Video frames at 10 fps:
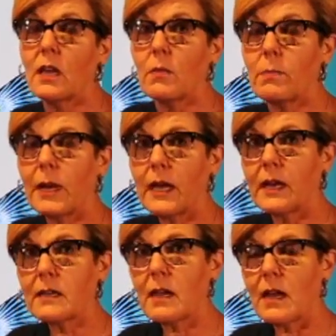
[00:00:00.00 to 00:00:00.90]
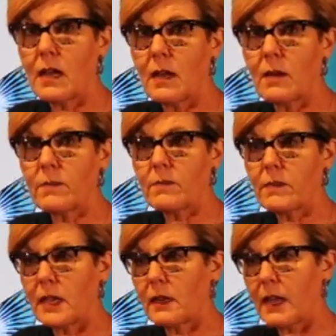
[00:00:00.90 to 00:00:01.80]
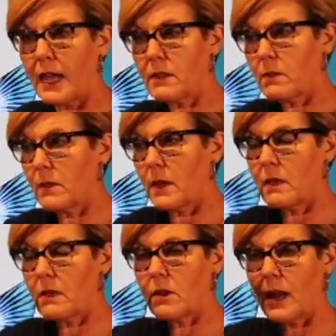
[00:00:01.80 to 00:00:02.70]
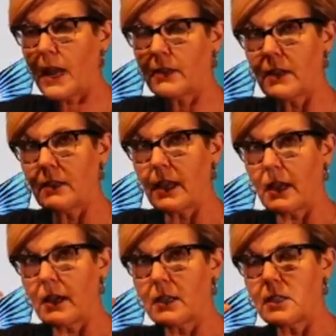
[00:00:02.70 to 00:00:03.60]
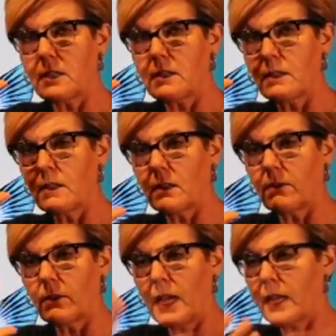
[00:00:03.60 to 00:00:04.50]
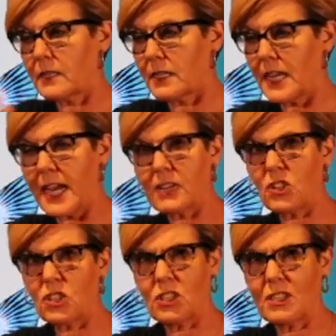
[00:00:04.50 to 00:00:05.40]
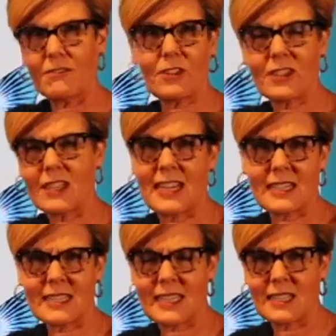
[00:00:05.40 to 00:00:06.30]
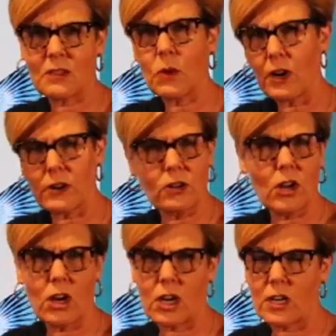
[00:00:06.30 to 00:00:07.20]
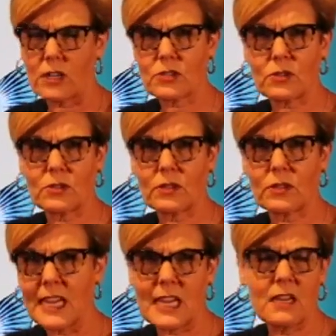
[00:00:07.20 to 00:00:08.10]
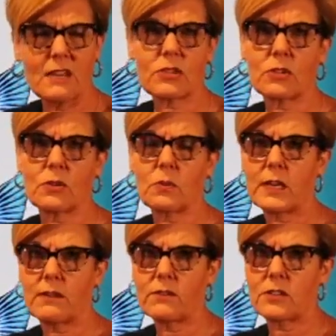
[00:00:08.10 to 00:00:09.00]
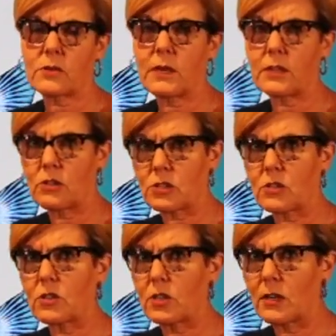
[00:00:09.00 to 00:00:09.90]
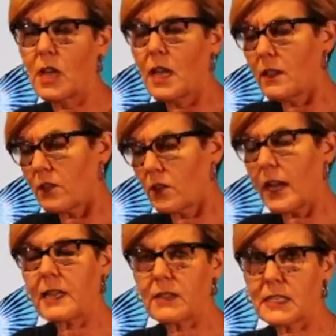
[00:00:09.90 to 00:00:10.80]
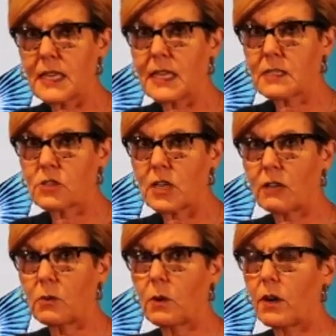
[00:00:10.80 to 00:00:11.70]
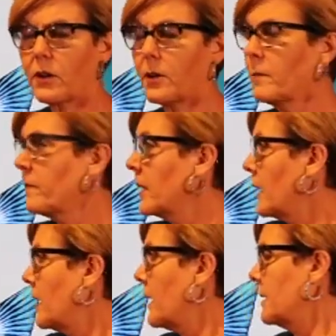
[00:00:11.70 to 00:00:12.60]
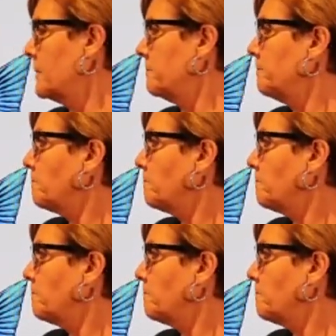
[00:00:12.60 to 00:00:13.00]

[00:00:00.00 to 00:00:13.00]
but um, they lay them and then they uh, the eggs attached to different things in the water, logs or leaves or whatever is around there. So they're they're laying these eggs in shallow water. Um,